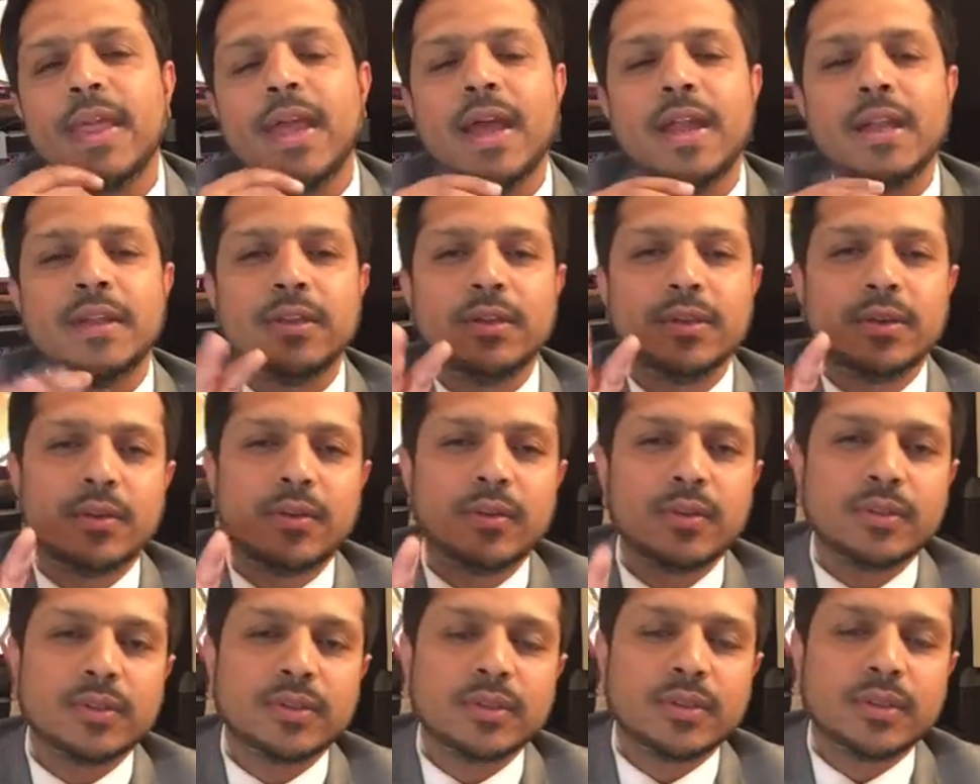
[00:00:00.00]
And
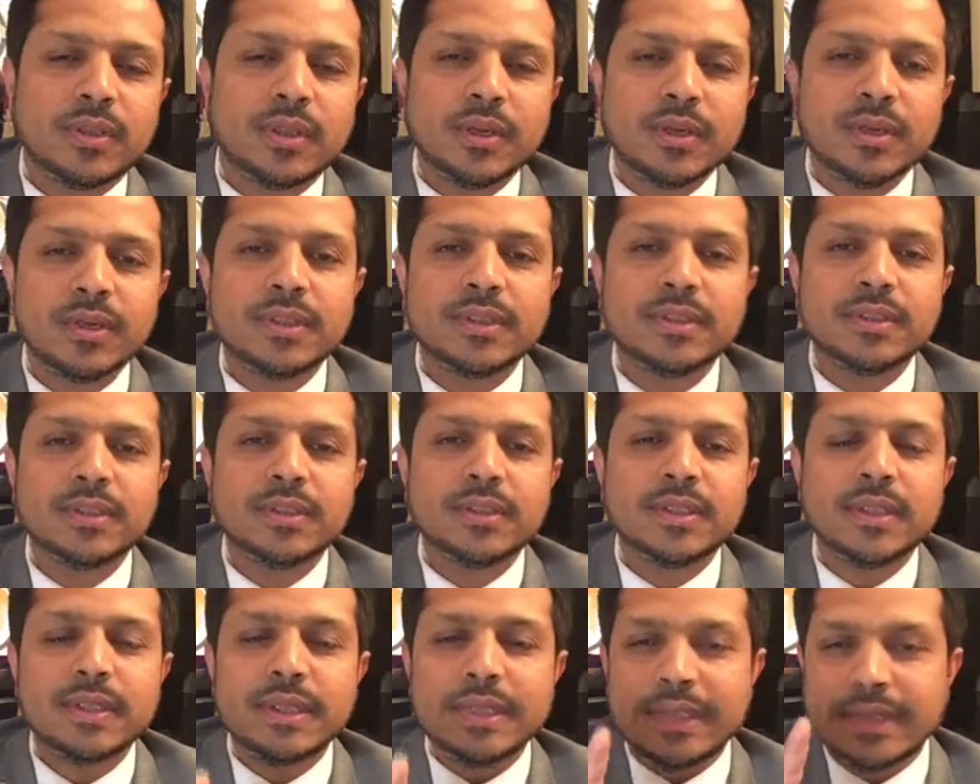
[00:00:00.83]
your third
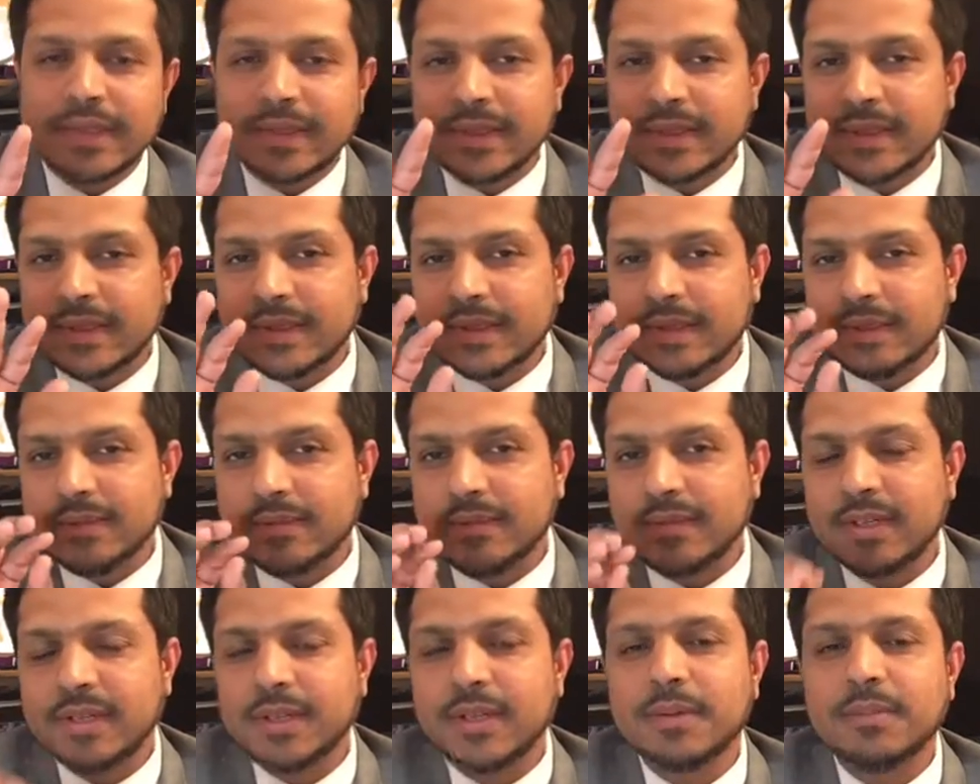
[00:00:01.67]

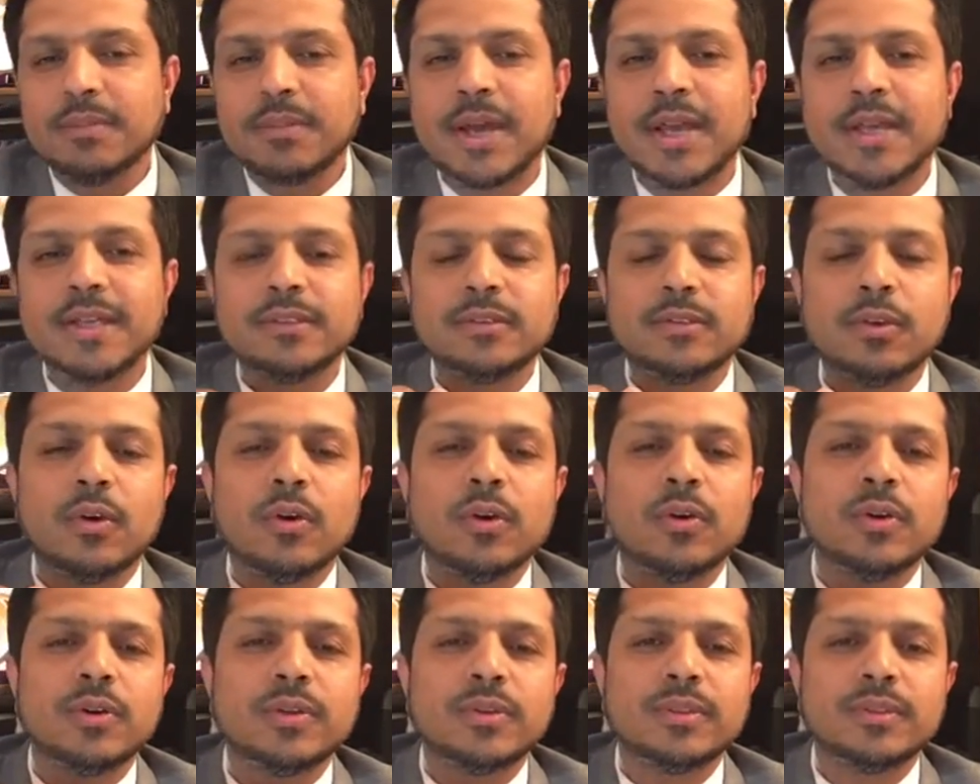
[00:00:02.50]
victimized
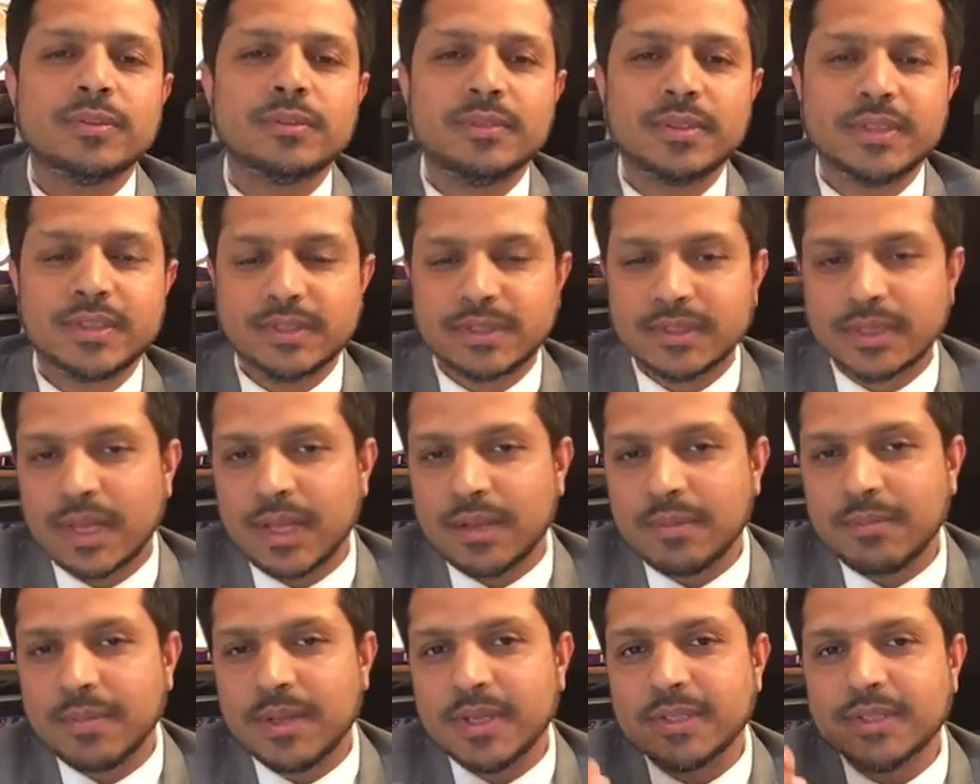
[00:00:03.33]
cause, which
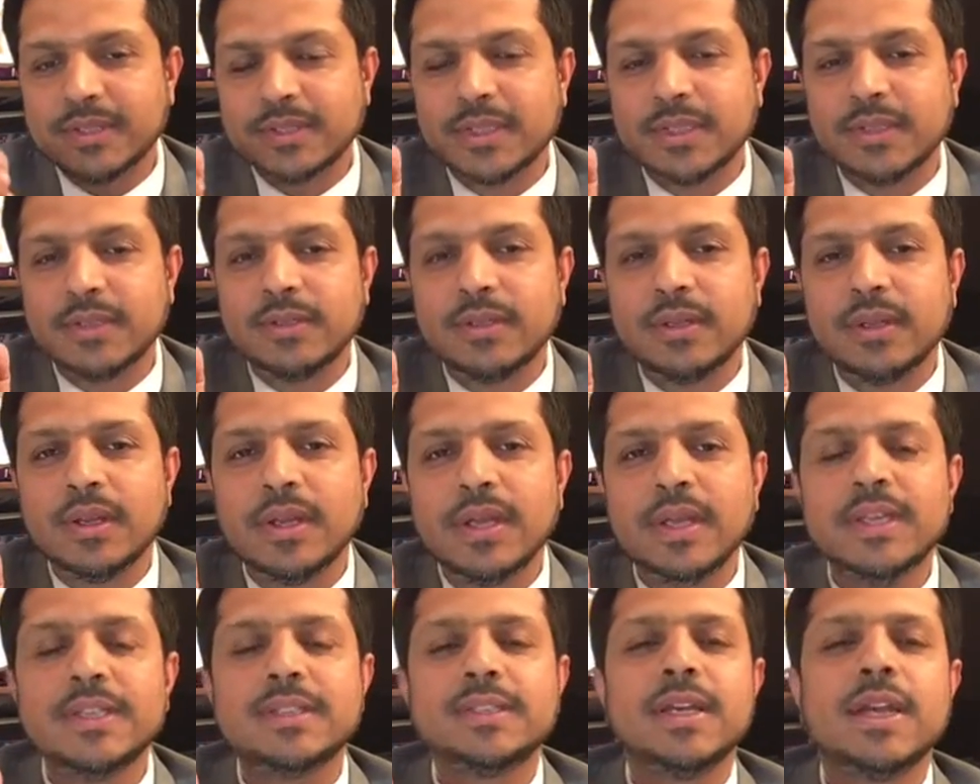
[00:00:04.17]
I mentioned,
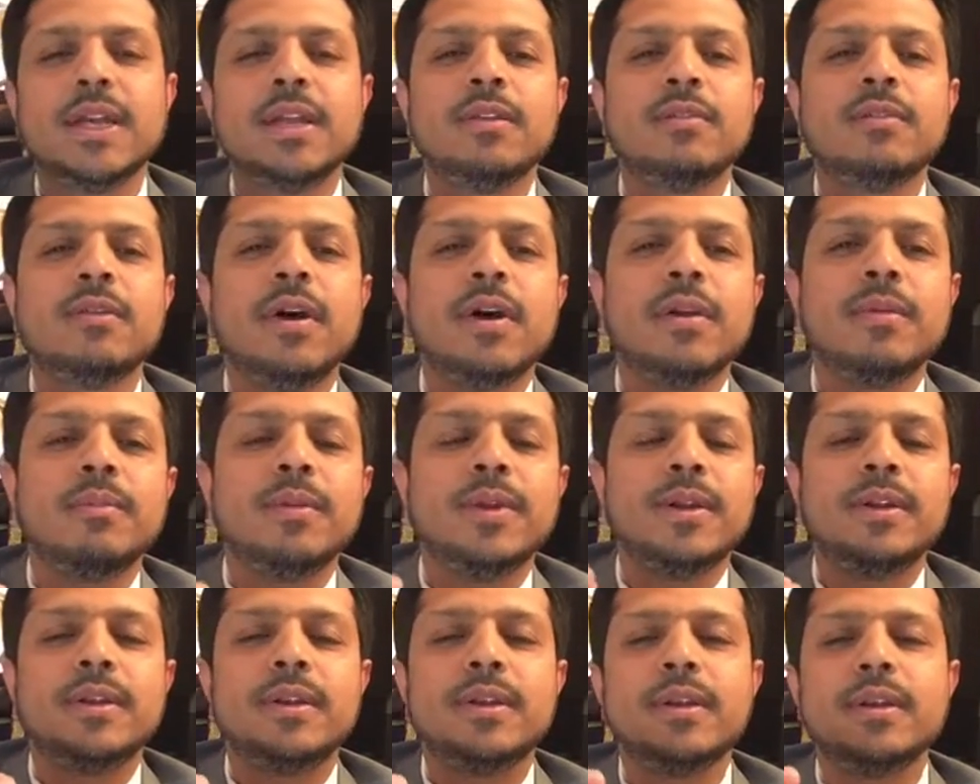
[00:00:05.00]
is
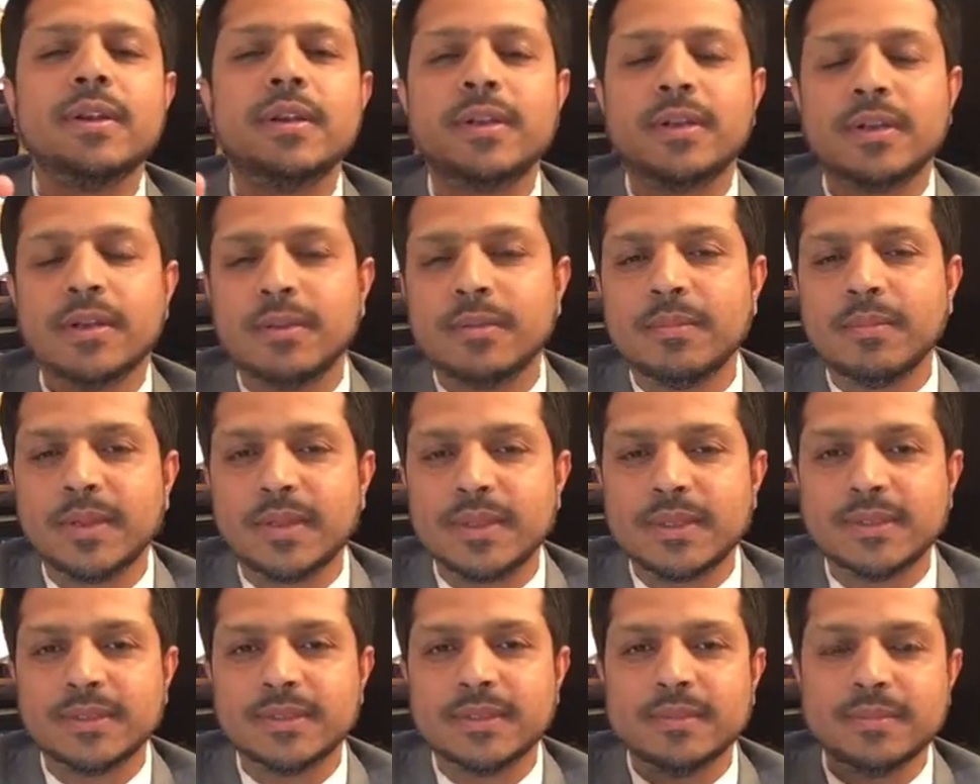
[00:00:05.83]
environmental
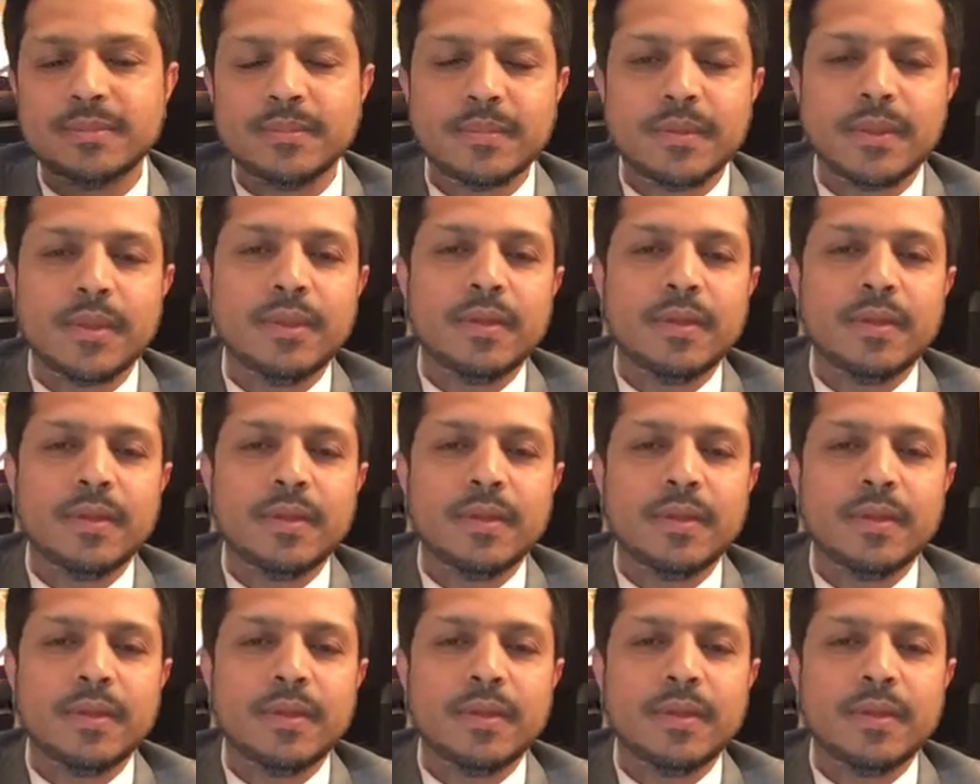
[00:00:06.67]
determinism,